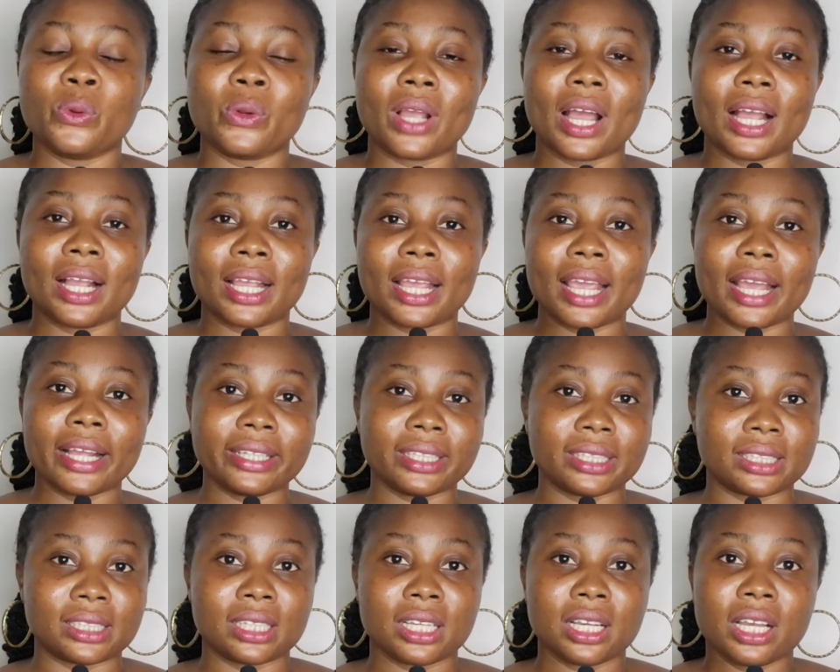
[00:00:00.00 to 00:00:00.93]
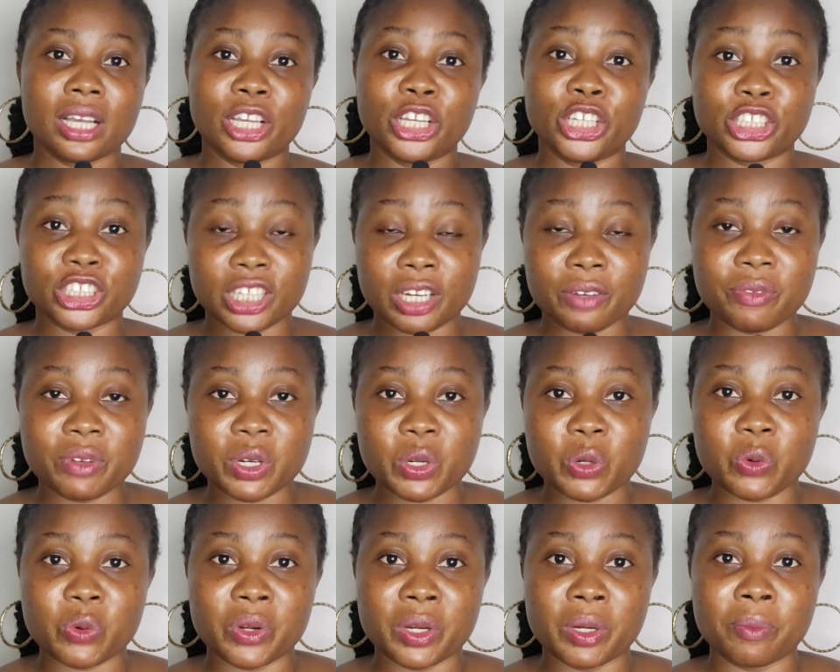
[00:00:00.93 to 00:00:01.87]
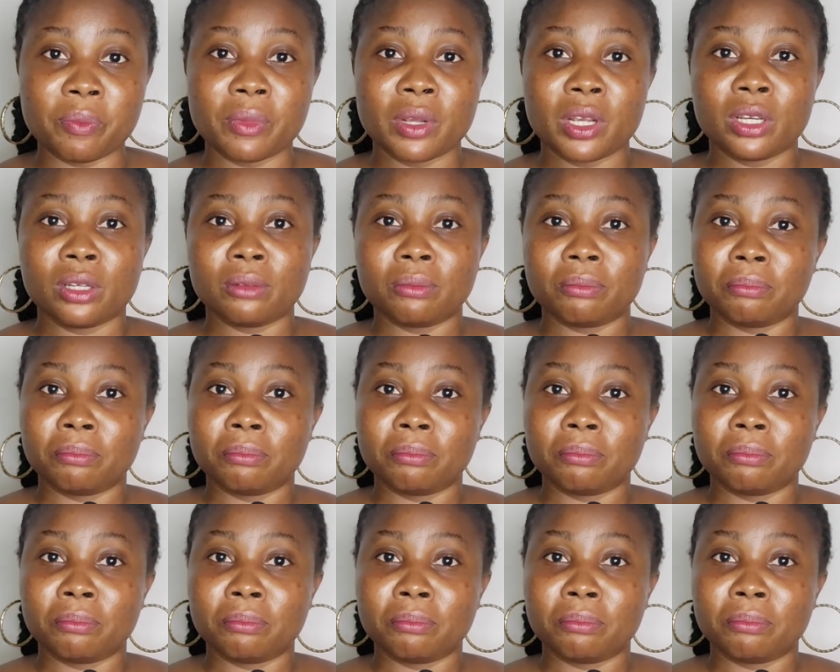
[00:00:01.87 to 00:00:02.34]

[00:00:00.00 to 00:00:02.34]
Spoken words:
You can get a shaving cream,